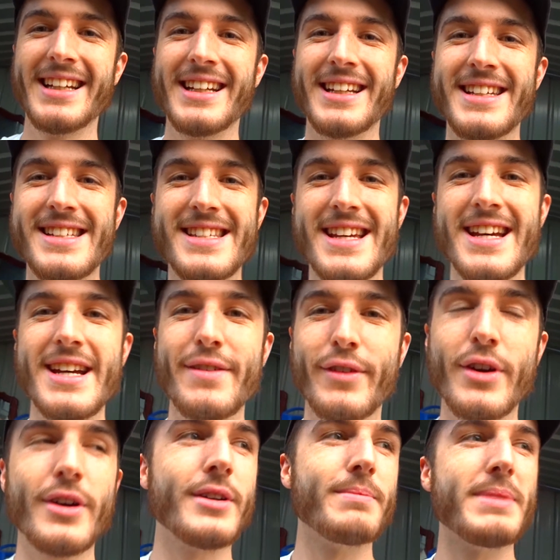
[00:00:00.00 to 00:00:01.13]
Because I've
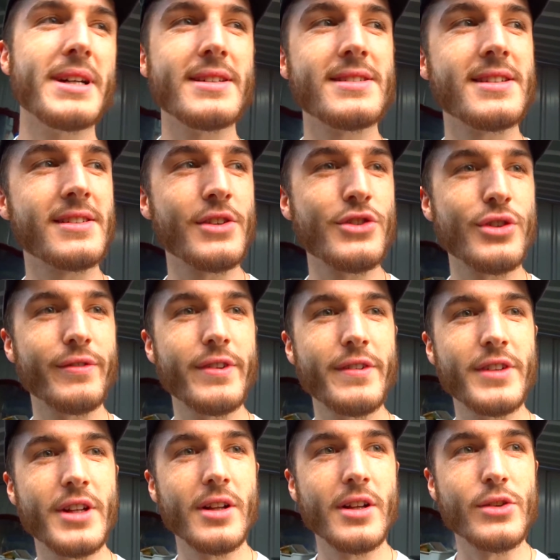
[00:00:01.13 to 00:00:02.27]
got about
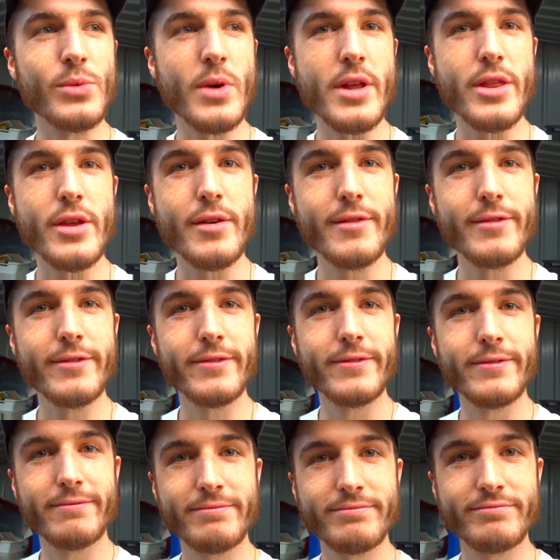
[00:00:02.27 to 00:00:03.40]
$650 worth of
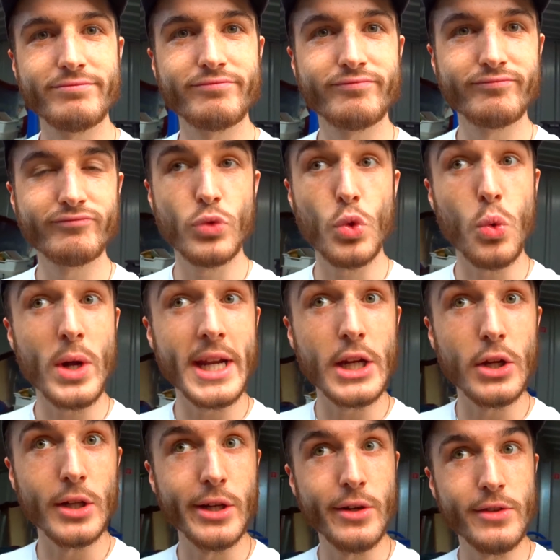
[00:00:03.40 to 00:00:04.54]

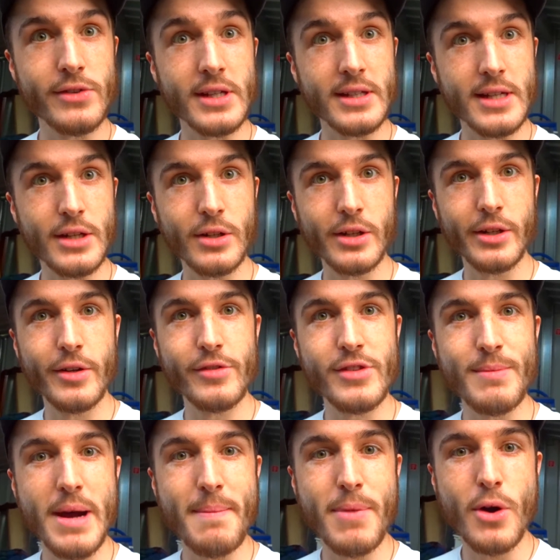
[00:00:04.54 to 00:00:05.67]
$20 notes and $10 notes in
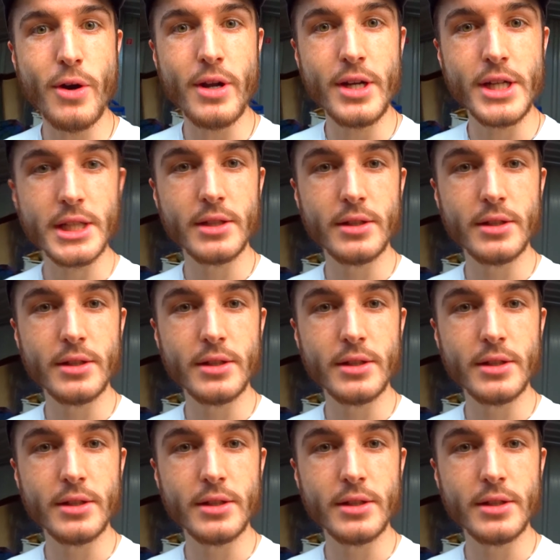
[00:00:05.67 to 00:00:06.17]
my pocket.